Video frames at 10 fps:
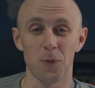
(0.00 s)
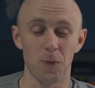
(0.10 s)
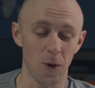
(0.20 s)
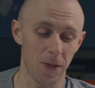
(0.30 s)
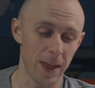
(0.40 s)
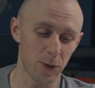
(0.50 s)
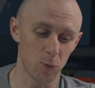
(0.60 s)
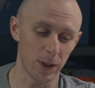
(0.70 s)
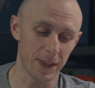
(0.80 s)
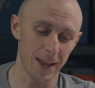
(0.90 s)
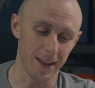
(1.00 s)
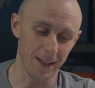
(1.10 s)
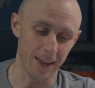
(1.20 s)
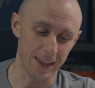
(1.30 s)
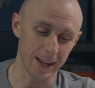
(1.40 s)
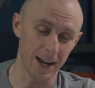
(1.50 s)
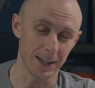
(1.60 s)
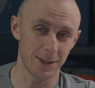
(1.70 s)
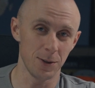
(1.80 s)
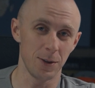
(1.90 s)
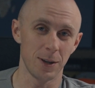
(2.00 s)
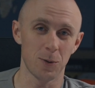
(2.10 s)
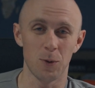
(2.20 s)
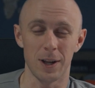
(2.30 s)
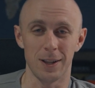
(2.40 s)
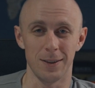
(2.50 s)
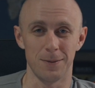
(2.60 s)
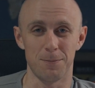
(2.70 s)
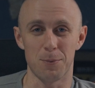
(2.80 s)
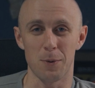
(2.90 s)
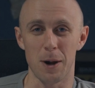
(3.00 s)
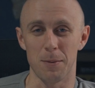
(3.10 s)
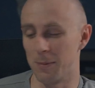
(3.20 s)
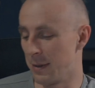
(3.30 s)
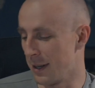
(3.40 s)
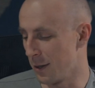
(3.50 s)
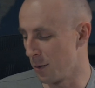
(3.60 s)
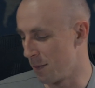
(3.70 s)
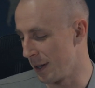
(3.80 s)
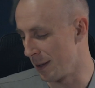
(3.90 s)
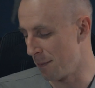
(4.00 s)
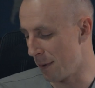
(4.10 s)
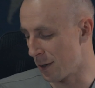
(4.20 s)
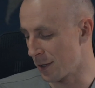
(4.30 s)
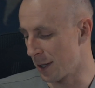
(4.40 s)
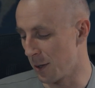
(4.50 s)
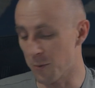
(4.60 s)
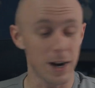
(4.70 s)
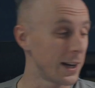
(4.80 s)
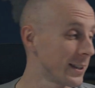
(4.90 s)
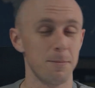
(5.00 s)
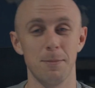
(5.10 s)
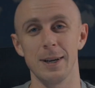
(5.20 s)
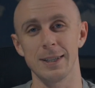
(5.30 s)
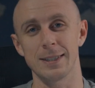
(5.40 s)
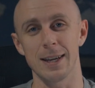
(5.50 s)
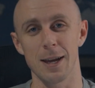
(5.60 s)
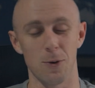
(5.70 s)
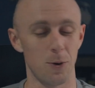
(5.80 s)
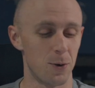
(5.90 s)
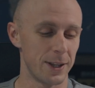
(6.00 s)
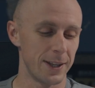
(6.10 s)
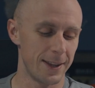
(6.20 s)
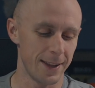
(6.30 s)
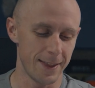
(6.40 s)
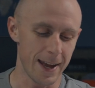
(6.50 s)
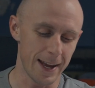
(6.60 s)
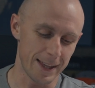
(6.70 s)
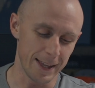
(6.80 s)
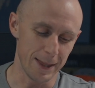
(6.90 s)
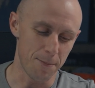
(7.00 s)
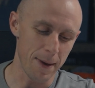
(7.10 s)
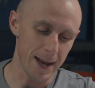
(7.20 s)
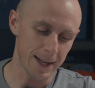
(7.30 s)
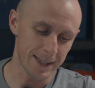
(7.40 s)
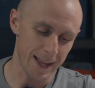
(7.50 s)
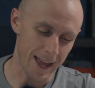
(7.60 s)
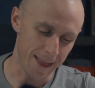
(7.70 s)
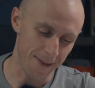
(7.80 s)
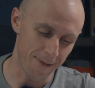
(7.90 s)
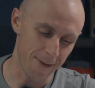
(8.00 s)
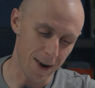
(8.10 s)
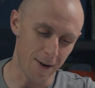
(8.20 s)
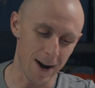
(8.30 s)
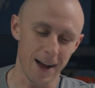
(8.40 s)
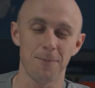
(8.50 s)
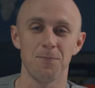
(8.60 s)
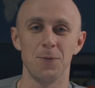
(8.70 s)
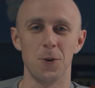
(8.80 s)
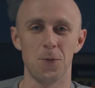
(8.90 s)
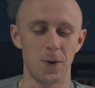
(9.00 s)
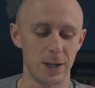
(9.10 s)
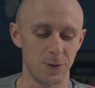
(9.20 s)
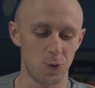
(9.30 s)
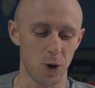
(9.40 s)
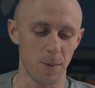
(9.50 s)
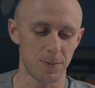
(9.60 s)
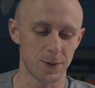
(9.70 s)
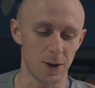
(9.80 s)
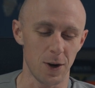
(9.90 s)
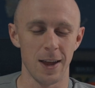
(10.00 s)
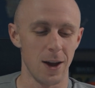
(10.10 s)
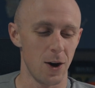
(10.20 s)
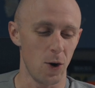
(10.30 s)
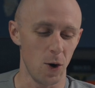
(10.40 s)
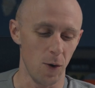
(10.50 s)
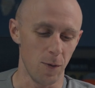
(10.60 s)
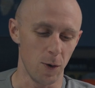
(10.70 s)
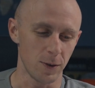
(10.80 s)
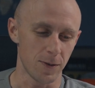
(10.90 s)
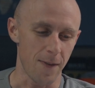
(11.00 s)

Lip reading: you thought that what the hell that guy is doing, well, probably you've been partially right, but I already did that in the past and there are different drops of all those